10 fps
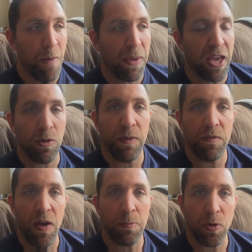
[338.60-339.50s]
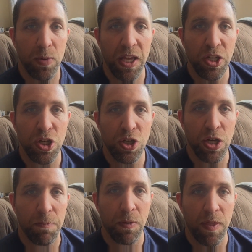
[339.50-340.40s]
because we've developed a
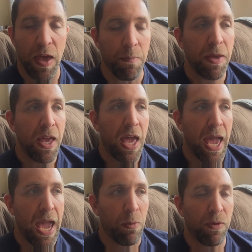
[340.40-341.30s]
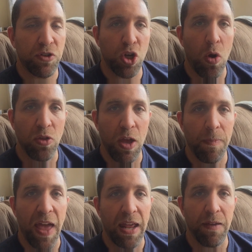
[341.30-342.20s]
relationship with them. And we've shown
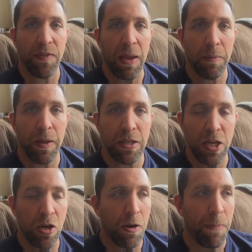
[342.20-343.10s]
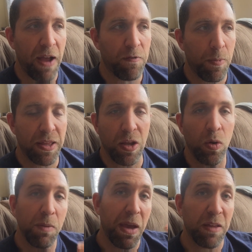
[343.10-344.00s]
them that if they continue to buy from us, it
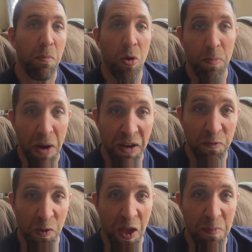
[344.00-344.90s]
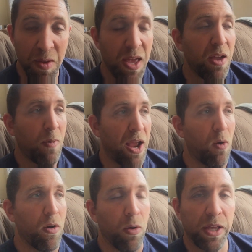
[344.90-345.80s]
only makes more money for them, right?
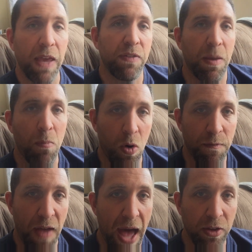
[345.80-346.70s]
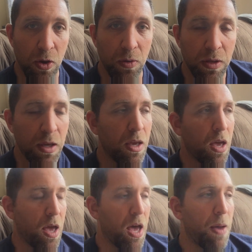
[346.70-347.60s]
Or it only gives them more value,
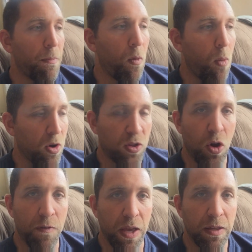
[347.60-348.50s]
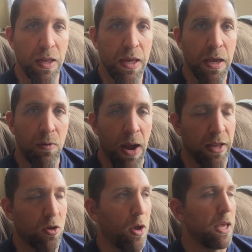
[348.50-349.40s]
more service,
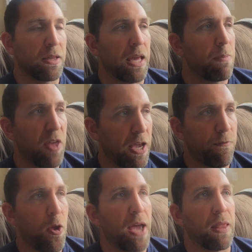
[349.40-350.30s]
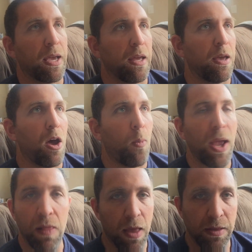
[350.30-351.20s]
right? So it's the same thing. If you had like a
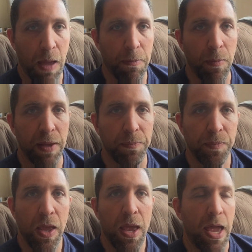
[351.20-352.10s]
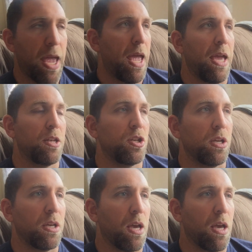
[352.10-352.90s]
weight loss supplement and